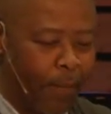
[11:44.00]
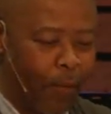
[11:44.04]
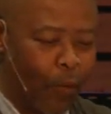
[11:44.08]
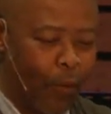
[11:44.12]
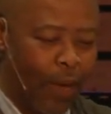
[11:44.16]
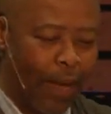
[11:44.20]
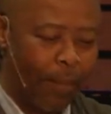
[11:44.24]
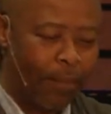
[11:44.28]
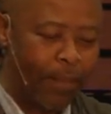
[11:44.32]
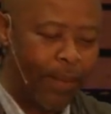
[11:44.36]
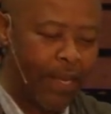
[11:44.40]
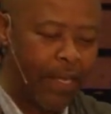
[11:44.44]

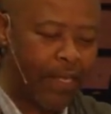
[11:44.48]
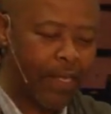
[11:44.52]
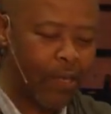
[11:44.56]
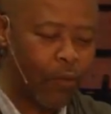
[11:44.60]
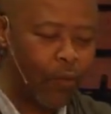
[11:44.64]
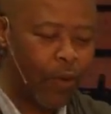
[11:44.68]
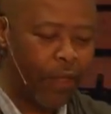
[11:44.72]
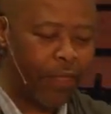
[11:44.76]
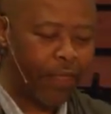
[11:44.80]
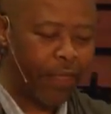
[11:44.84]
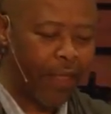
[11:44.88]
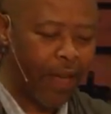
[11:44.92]
are busy
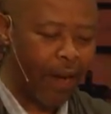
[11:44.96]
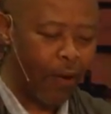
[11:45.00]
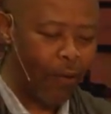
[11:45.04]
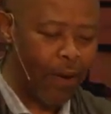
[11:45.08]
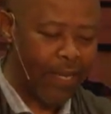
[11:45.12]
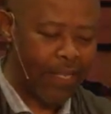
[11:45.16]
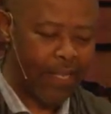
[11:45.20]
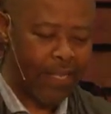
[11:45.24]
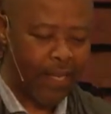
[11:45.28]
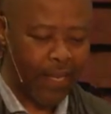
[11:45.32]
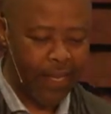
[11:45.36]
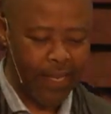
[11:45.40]
with
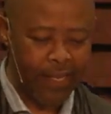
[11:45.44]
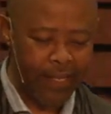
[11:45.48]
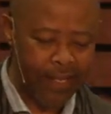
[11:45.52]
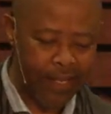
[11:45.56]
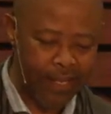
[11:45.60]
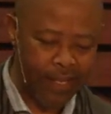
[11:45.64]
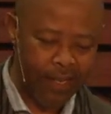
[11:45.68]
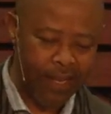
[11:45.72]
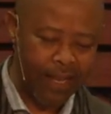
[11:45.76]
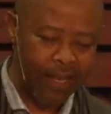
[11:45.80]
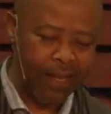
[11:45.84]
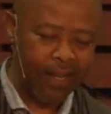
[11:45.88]
our
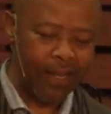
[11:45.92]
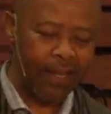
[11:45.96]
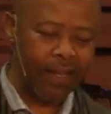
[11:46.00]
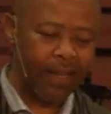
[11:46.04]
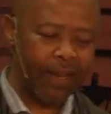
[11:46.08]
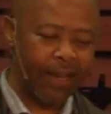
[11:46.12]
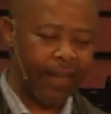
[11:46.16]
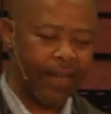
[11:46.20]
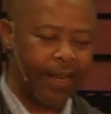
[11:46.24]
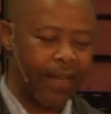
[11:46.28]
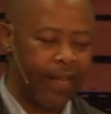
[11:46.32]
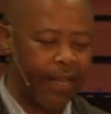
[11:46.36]
series
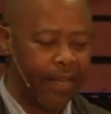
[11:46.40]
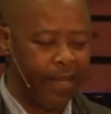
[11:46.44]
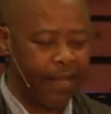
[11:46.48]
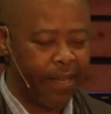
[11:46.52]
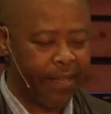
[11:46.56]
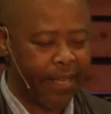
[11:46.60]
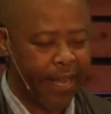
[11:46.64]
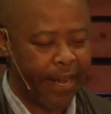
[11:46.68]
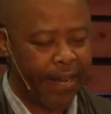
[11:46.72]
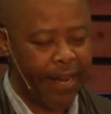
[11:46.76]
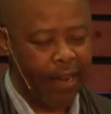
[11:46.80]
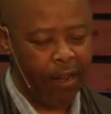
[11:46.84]

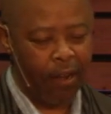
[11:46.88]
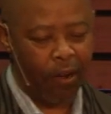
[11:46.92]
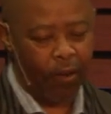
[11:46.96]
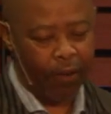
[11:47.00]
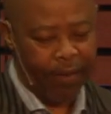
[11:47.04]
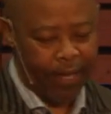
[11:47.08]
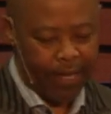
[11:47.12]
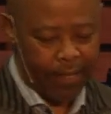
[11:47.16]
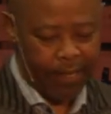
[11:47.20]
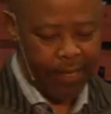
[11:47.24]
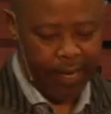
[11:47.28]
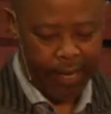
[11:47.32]

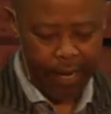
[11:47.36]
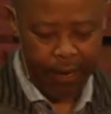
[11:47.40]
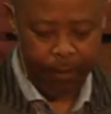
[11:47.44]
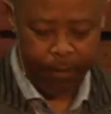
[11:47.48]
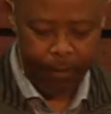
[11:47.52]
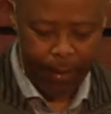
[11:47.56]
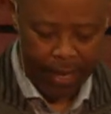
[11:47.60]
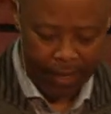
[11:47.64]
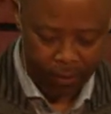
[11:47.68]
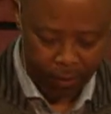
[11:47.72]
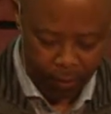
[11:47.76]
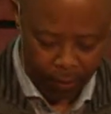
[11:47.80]
on the
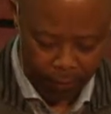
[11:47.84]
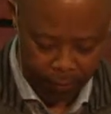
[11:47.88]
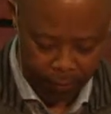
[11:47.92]
second part of